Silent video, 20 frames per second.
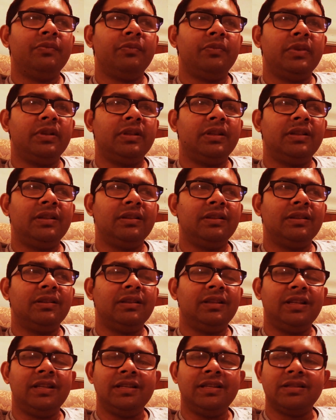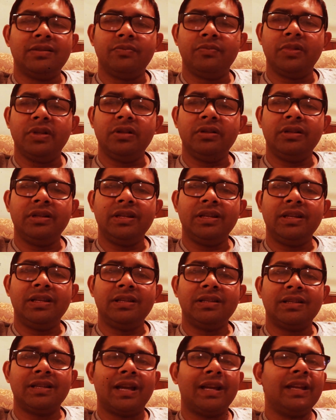with these
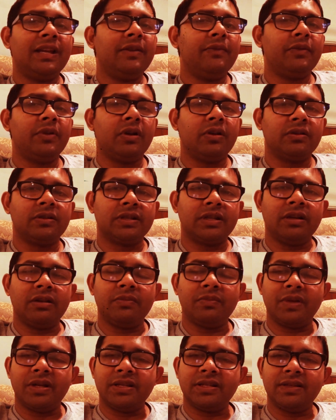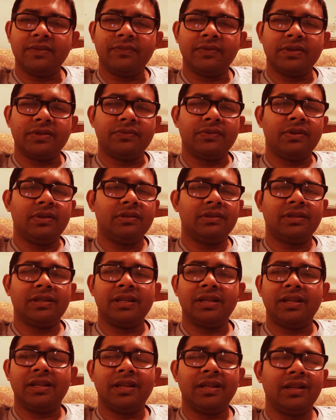abilities. I kind of got scared myself as well,
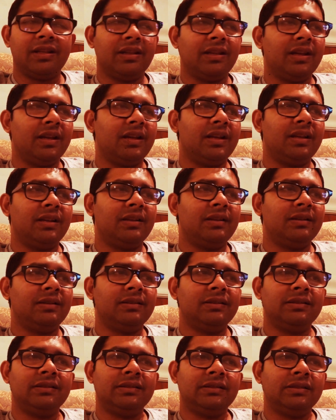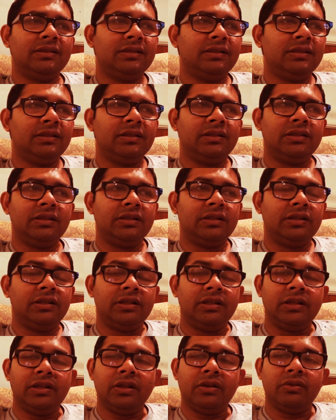thinking that,
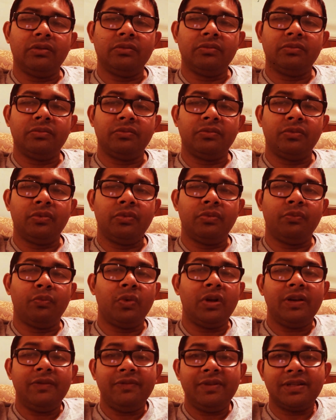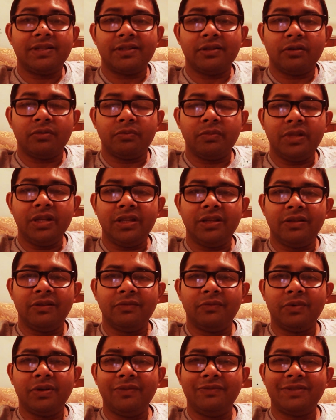you know, what if it's not me?
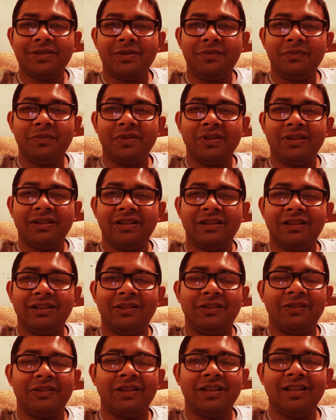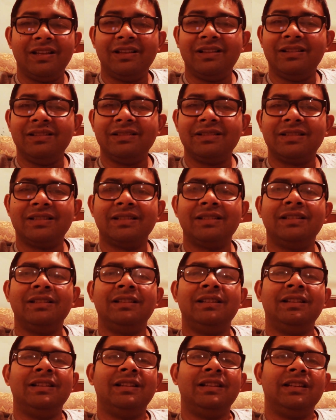What if someone else
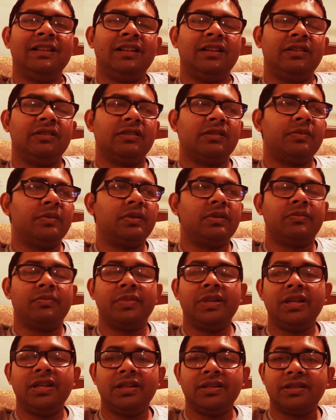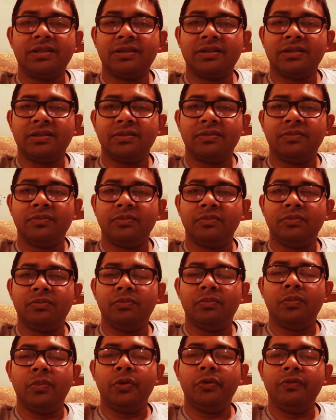or some other being is
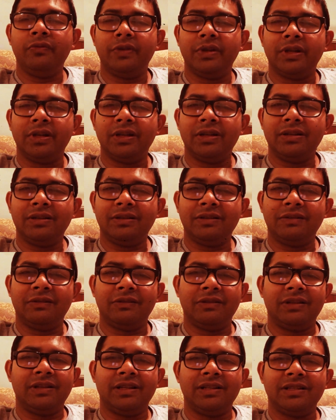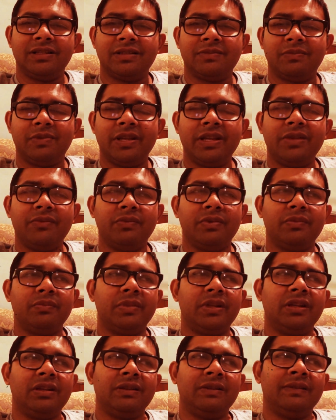moving it and just playing with
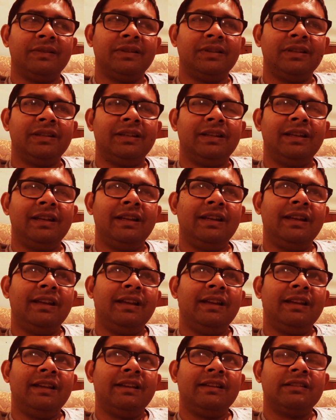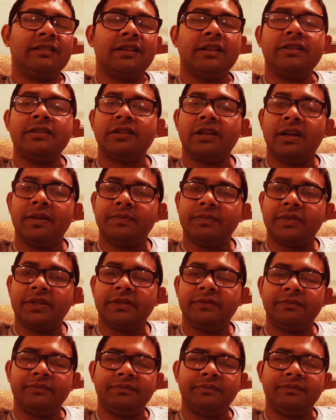me? So I stopped.